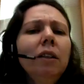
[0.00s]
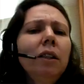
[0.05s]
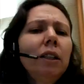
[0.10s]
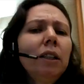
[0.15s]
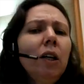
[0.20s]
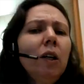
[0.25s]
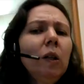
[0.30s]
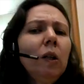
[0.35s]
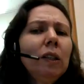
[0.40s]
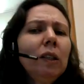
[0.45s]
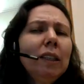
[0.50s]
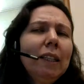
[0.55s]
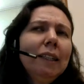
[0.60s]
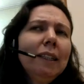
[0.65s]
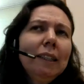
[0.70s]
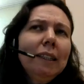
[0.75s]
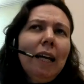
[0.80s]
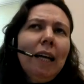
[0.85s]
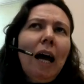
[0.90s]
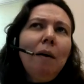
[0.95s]
So
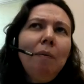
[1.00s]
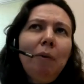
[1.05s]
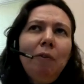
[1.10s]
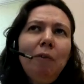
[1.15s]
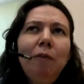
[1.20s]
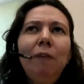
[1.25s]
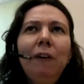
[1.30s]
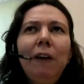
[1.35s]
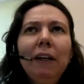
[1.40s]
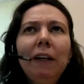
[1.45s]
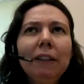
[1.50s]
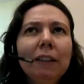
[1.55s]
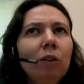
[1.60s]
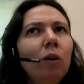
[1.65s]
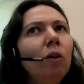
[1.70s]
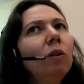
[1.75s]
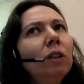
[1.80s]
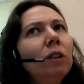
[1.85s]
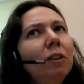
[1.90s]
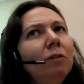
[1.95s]
this type of thing is
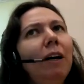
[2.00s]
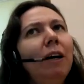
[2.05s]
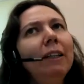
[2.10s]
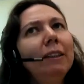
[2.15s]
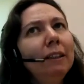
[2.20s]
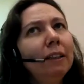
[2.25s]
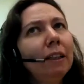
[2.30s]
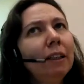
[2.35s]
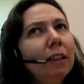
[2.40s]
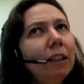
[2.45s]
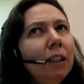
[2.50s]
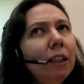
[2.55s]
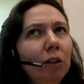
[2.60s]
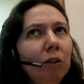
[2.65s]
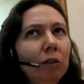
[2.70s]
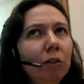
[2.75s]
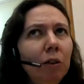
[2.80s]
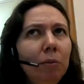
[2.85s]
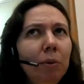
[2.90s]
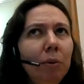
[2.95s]
called divide and
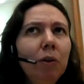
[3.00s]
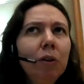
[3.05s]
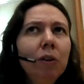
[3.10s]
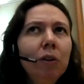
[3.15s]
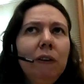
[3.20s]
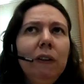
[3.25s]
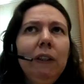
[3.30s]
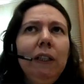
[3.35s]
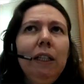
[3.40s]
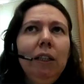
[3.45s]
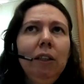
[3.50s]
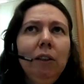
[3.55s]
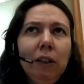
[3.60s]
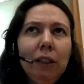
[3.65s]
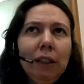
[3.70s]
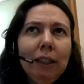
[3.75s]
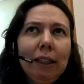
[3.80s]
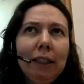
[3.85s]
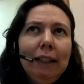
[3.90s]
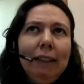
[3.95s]
conquer, because what I do
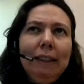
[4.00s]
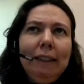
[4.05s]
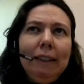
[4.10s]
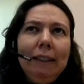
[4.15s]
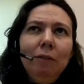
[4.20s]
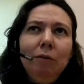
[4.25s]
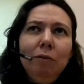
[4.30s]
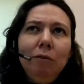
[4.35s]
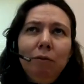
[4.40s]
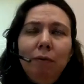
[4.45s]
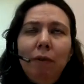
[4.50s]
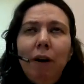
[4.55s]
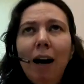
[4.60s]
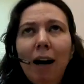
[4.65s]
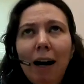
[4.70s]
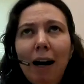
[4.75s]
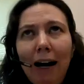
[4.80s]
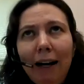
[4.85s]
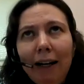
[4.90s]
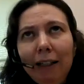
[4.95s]
is I
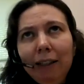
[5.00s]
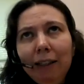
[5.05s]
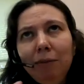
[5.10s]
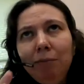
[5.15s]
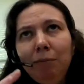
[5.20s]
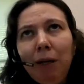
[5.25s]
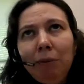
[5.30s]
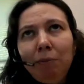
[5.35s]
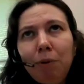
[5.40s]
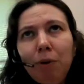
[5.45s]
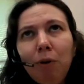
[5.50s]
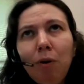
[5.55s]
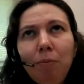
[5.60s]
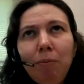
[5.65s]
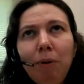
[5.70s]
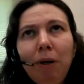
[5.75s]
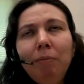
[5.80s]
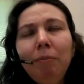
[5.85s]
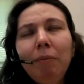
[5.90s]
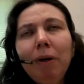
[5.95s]
divide my
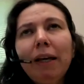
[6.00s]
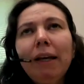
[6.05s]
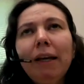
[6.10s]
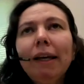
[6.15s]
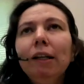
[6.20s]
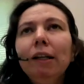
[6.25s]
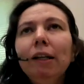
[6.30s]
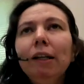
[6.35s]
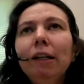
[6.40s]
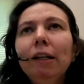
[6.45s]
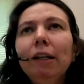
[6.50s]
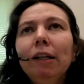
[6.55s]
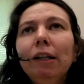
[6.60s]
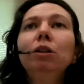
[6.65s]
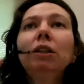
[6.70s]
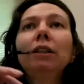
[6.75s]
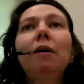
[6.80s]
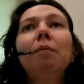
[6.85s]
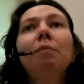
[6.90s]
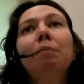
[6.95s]
problem into
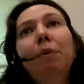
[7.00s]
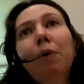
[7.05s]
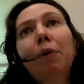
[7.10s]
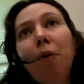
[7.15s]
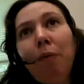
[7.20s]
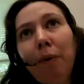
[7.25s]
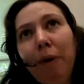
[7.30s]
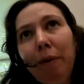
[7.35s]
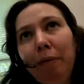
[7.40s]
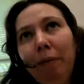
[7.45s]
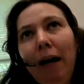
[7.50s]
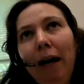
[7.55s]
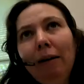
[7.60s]
sub-problem.